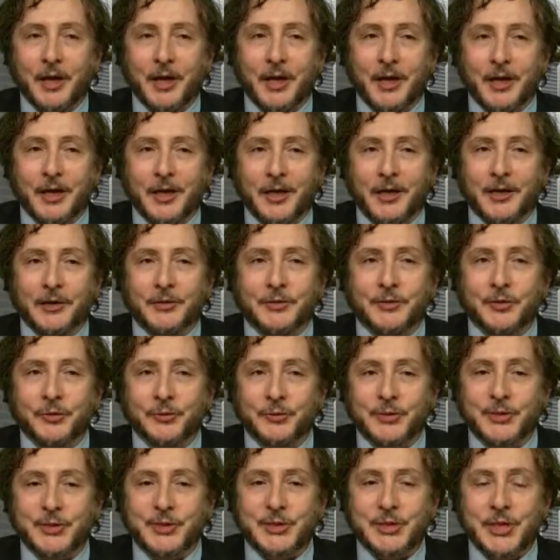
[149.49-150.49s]

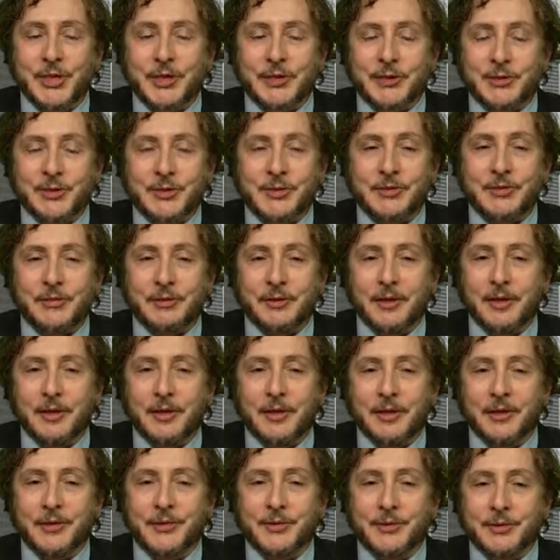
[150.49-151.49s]
to resist
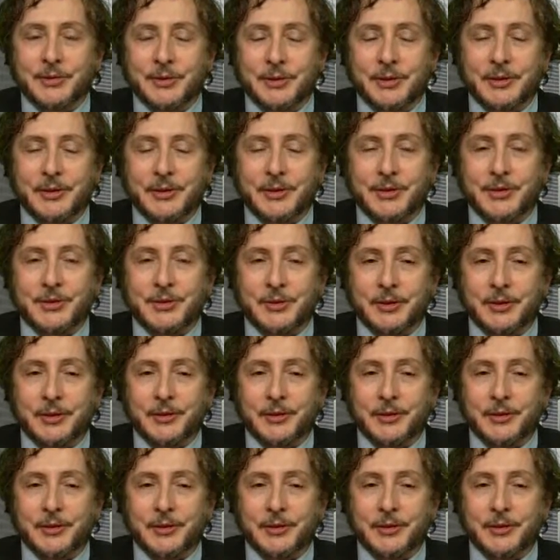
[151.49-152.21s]
this,